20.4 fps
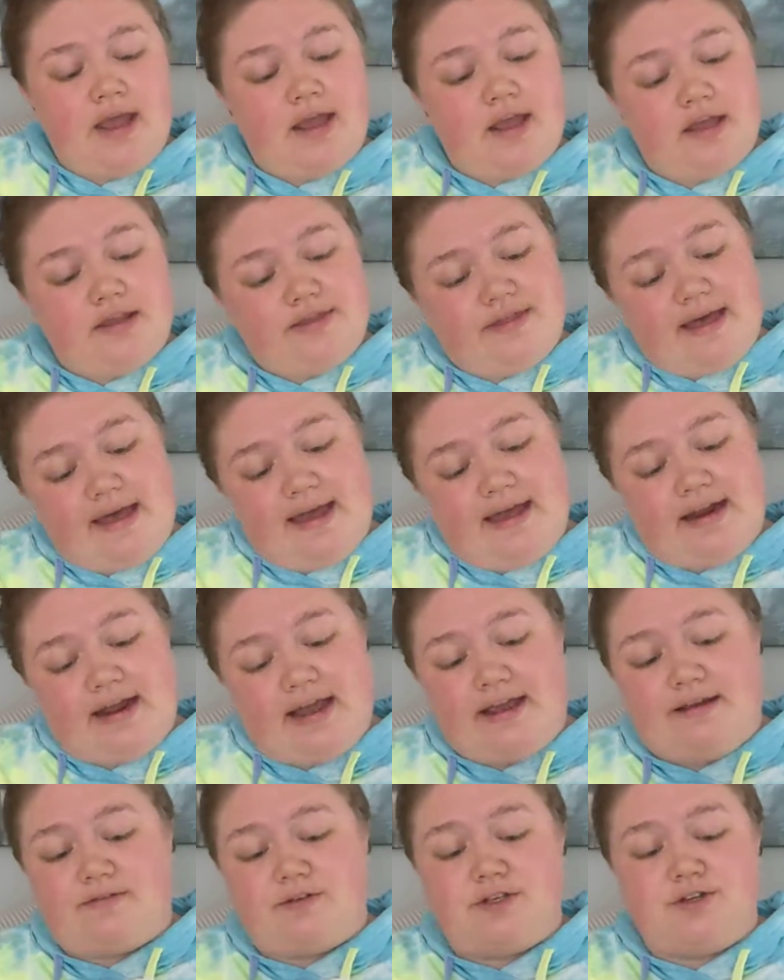and then
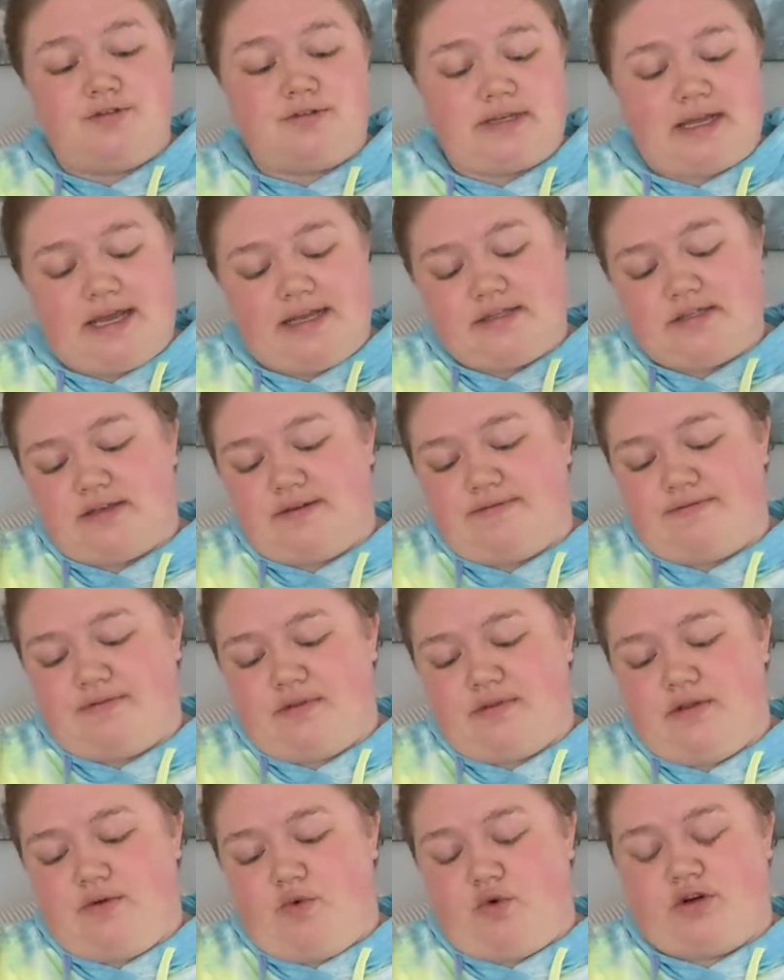I have 2 skeins of,
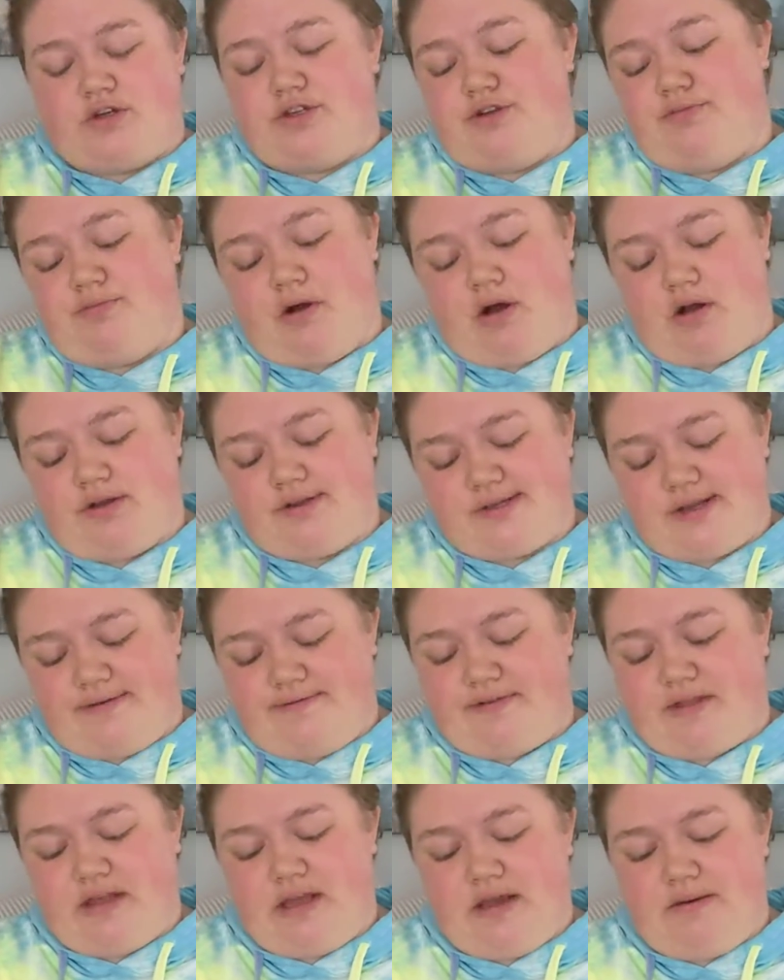or 2 balls
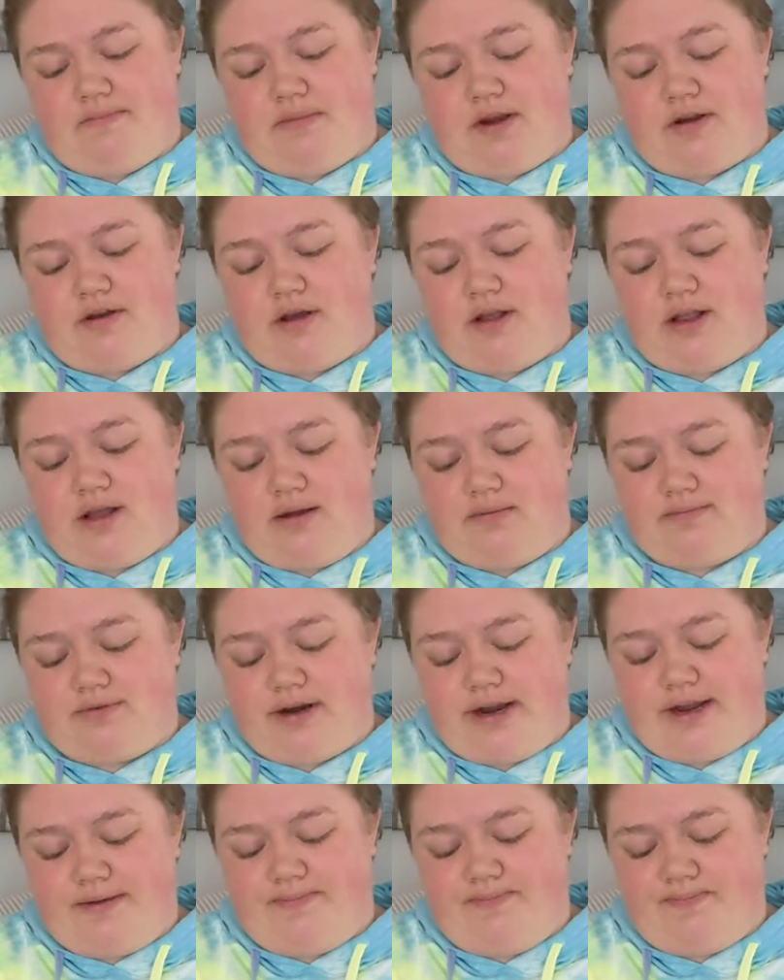of the mandala
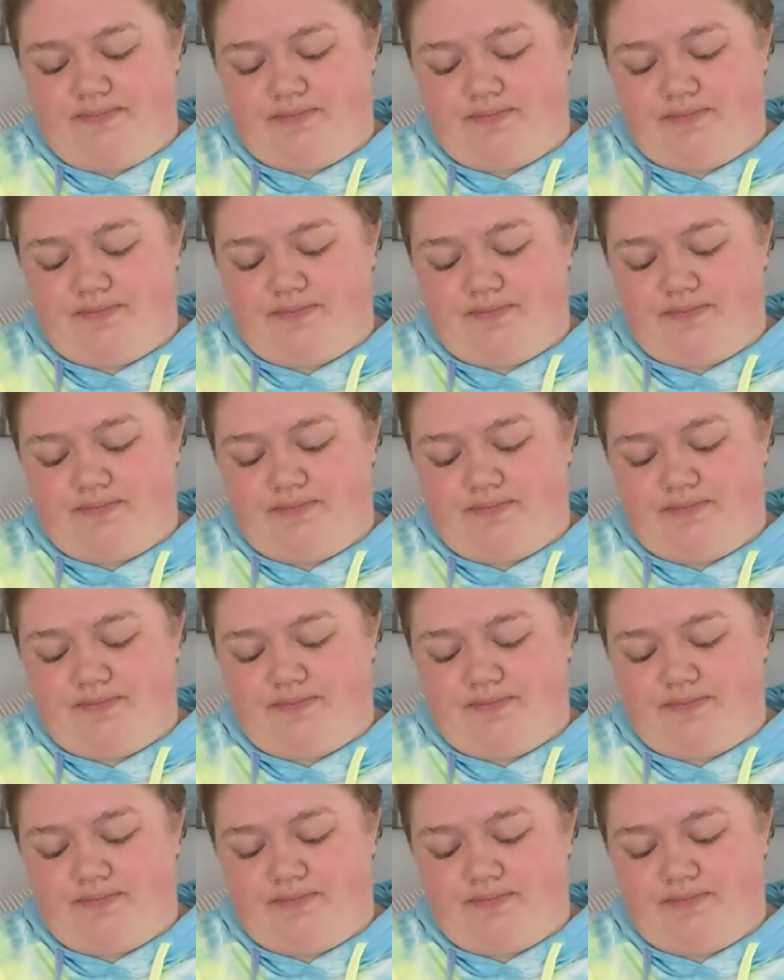ombre,